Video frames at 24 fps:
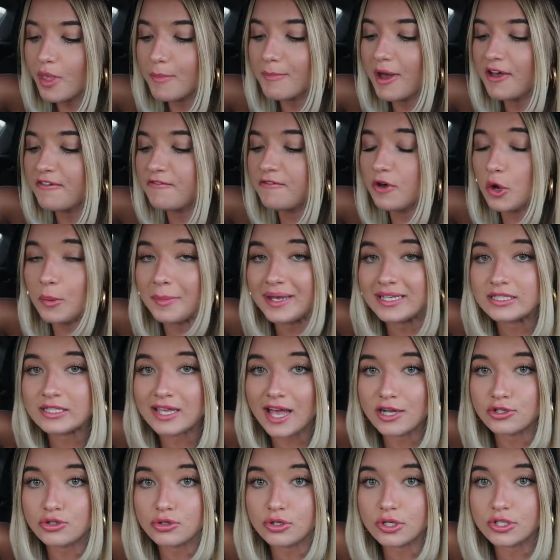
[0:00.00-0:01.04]
My filming
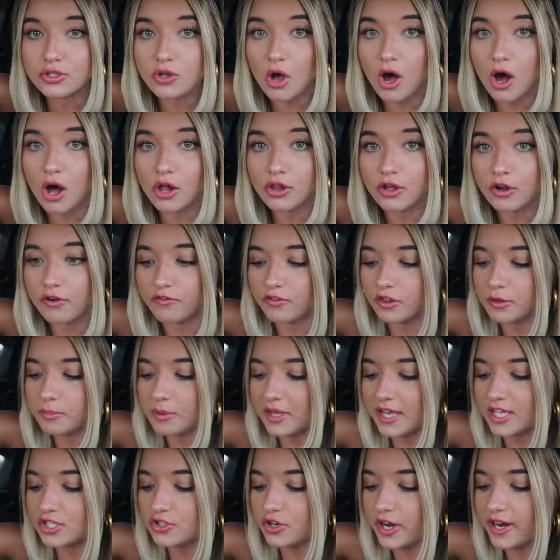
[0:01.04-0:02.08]
schedule is all over the
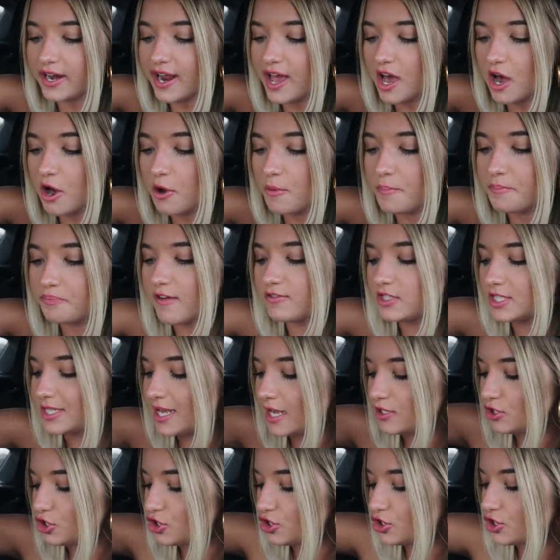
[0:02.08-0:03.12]
place right now. I've just
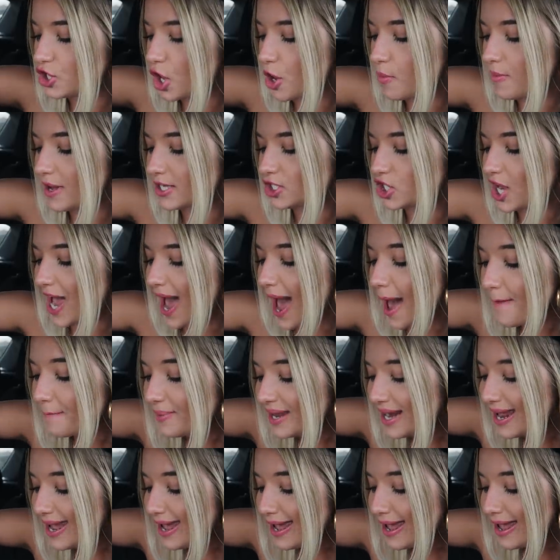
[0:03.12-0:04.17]
had so much
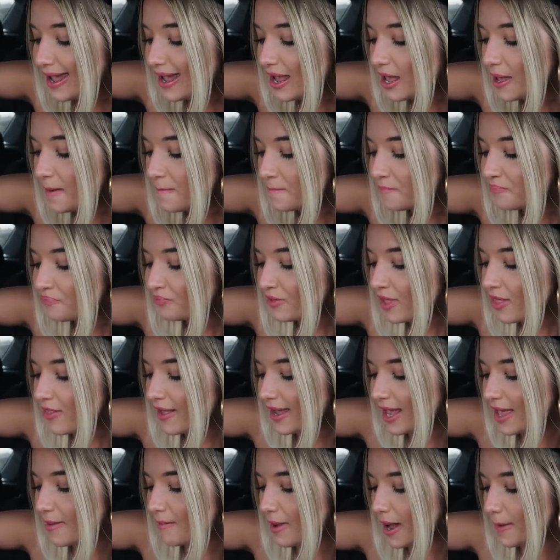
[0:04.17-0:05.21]
happening,
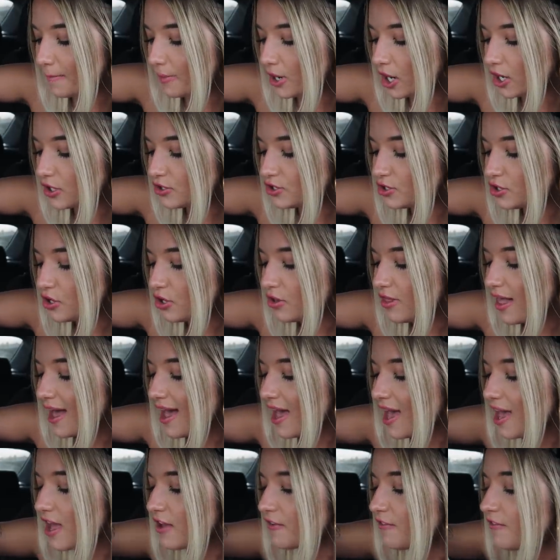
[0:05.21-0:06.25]
like in my personal
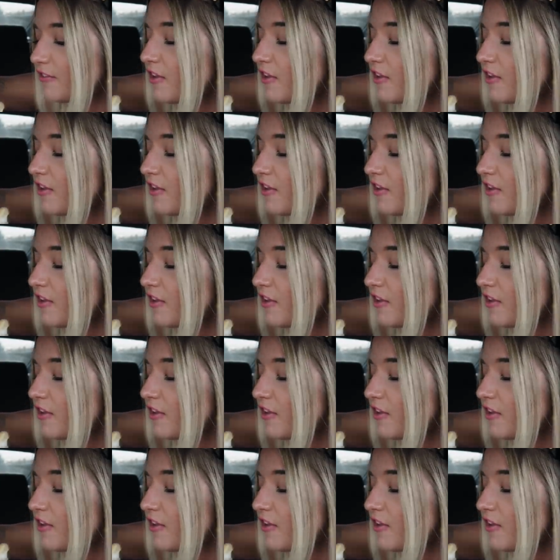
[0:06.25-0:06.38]
life.